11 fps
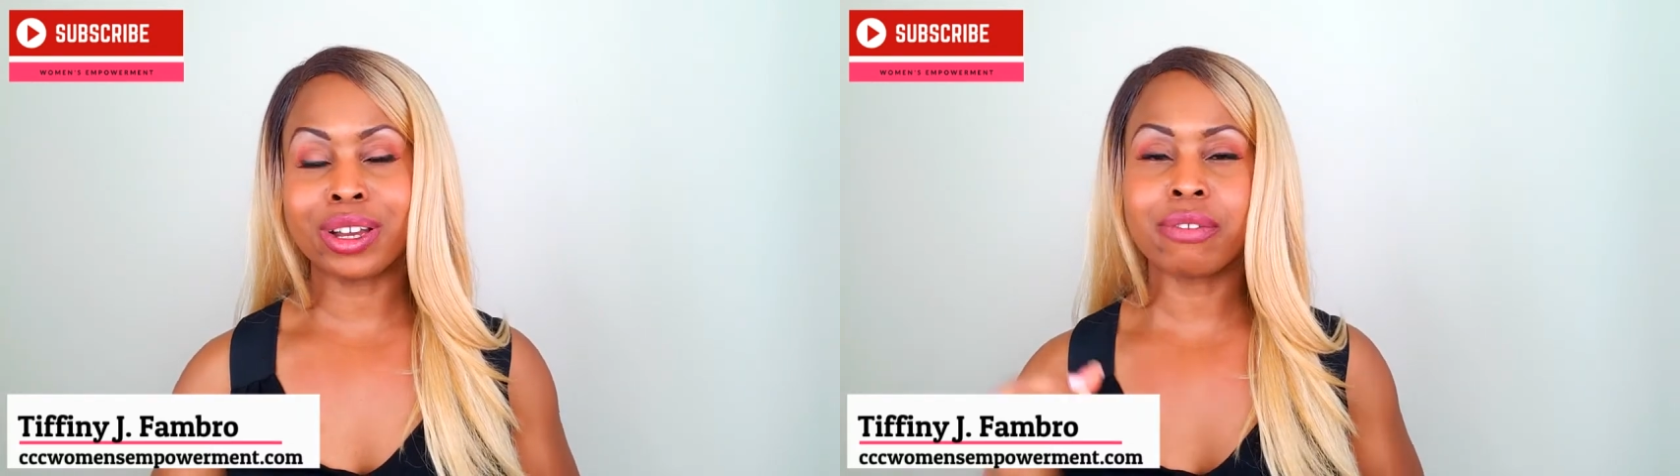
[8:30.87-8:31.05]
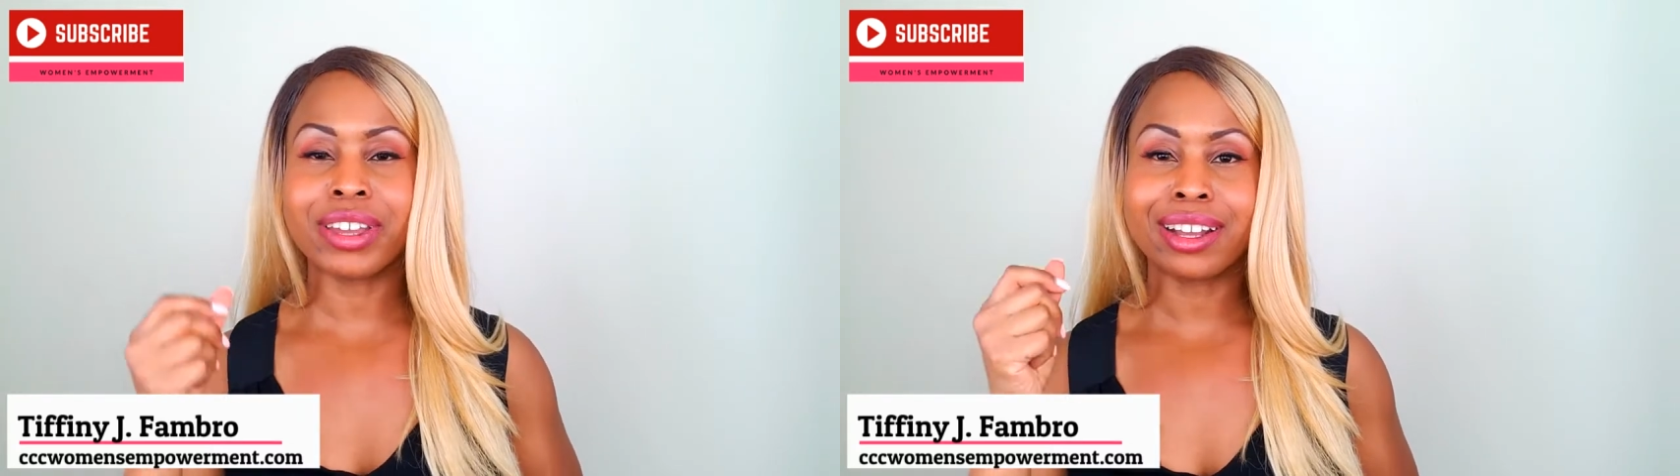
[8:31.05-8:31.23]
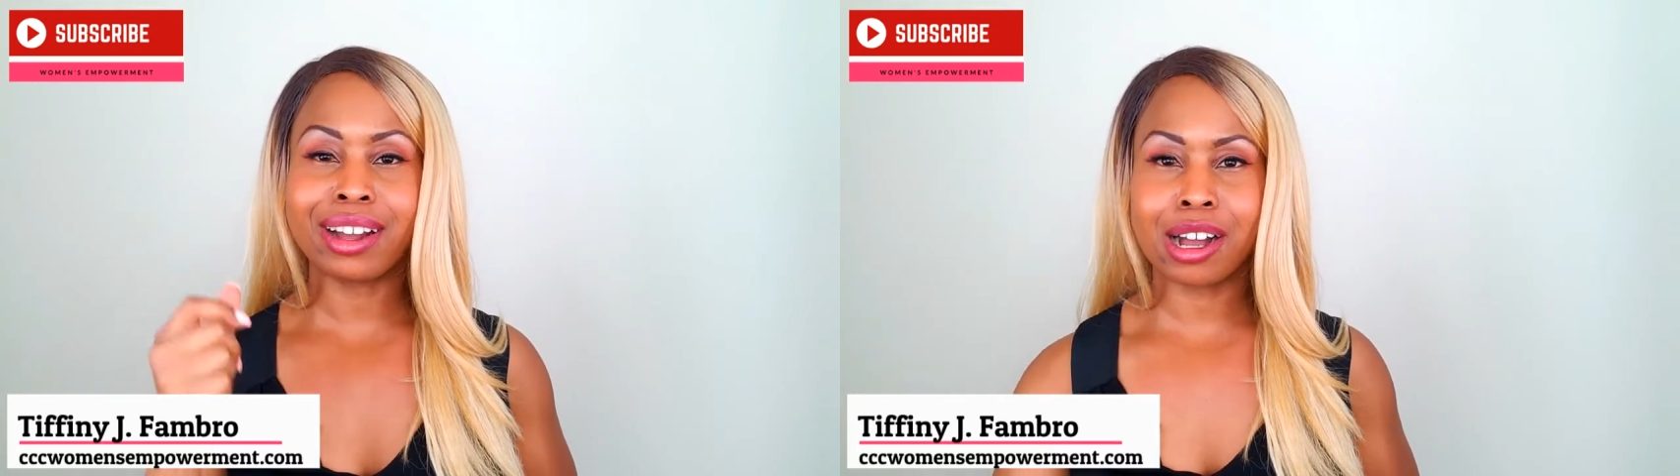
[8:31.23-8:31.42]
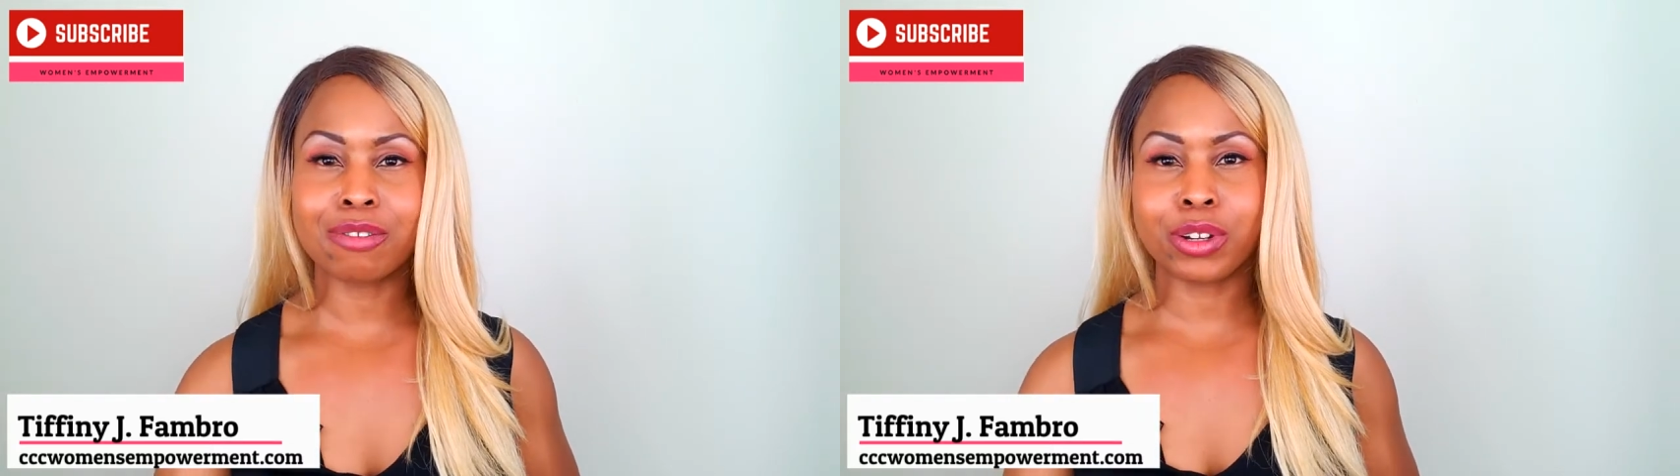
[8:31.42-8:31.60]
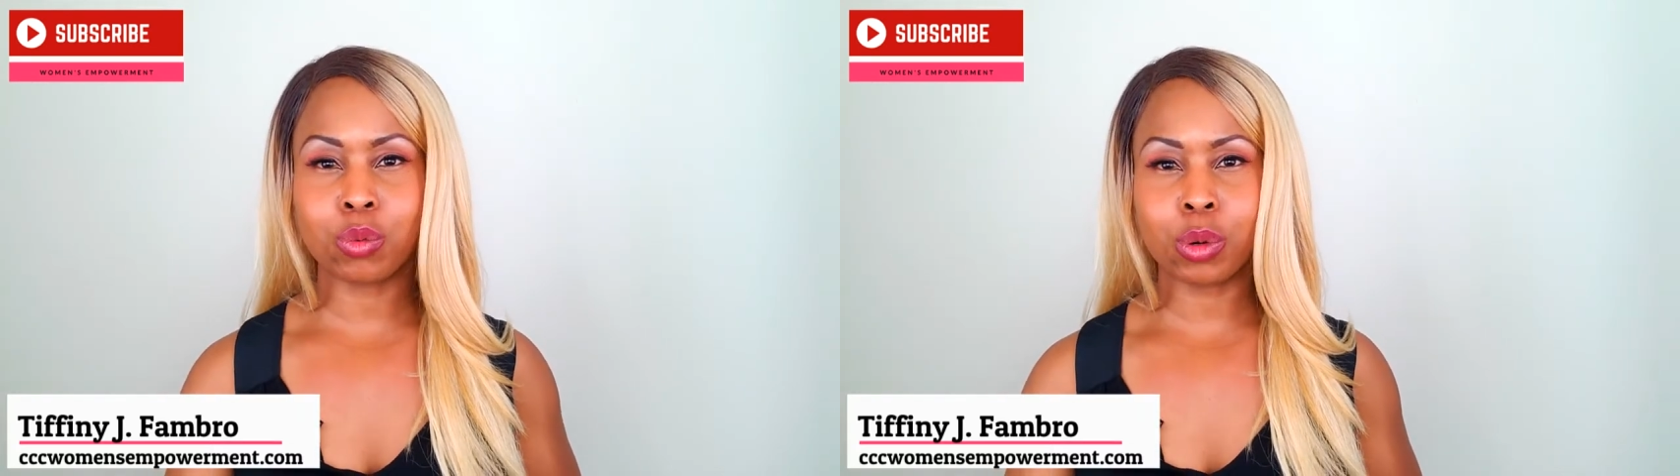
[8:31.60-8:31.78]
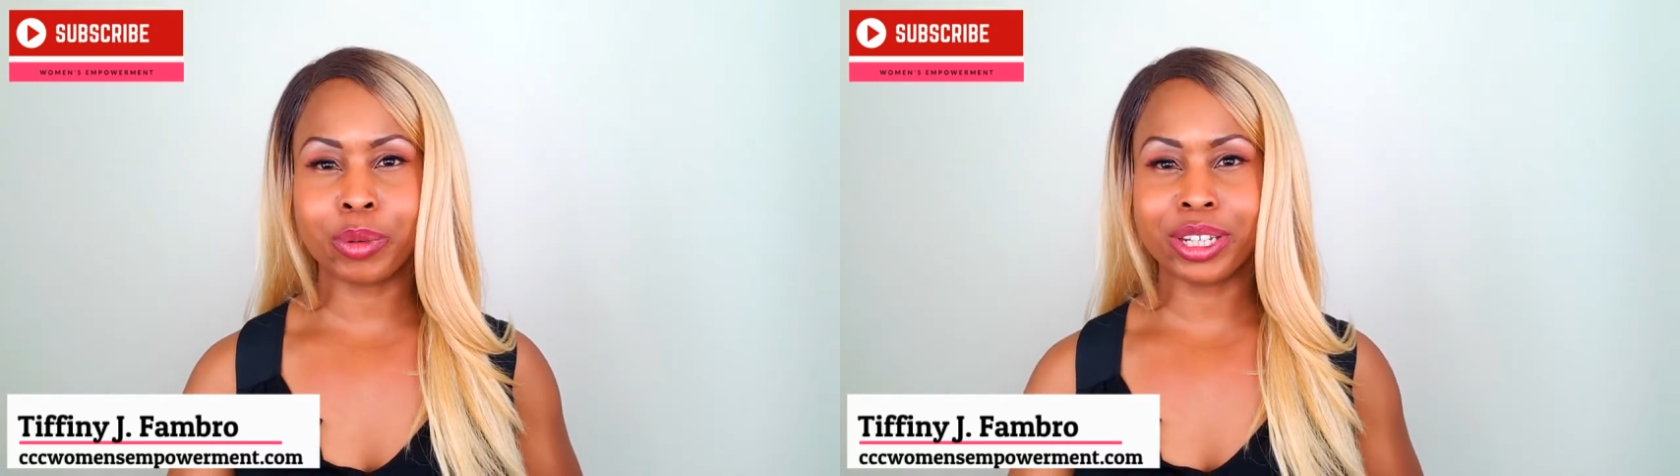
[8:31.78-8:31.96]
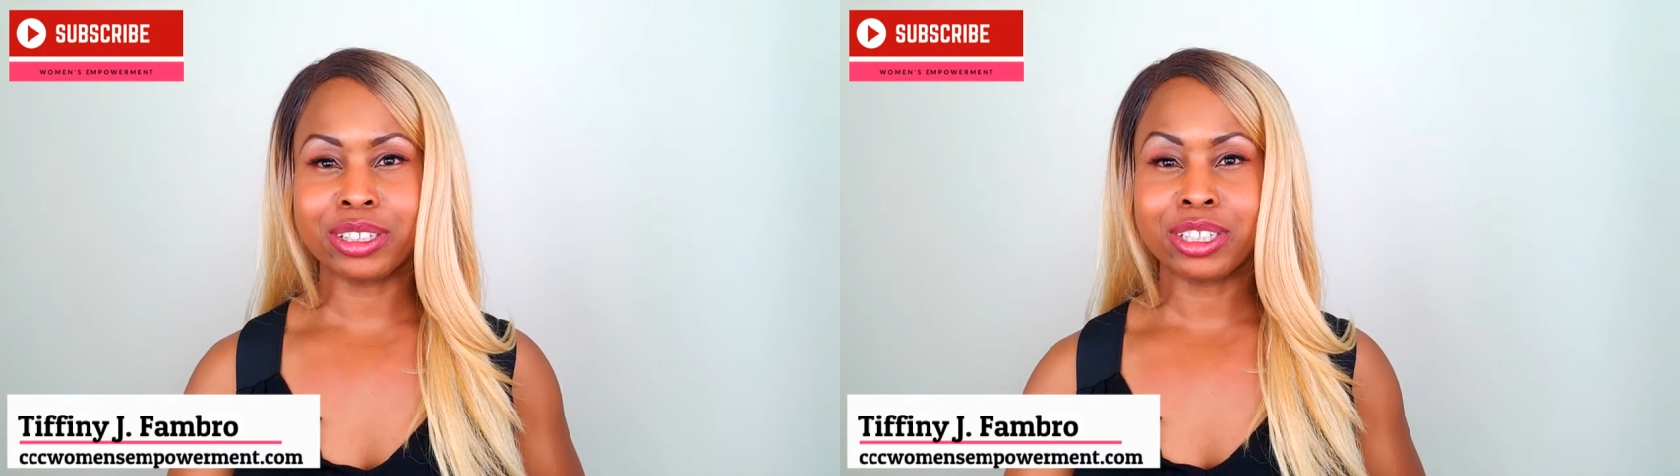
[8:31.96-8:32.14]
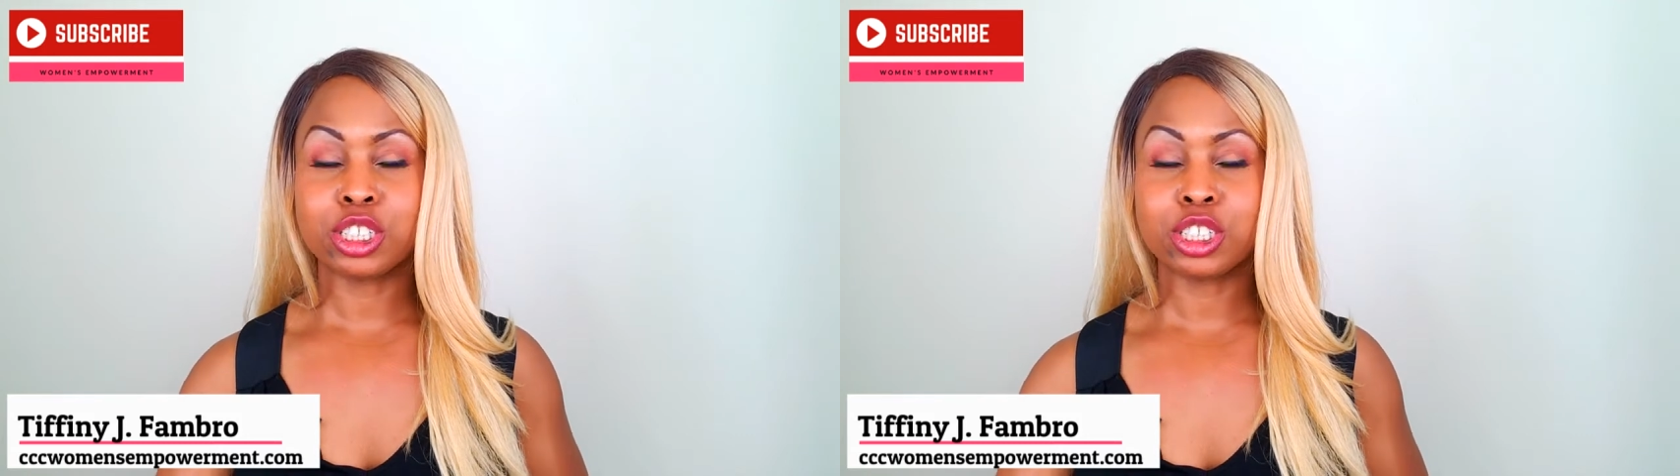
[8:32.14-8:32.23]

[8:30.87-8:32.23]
of a confident woman.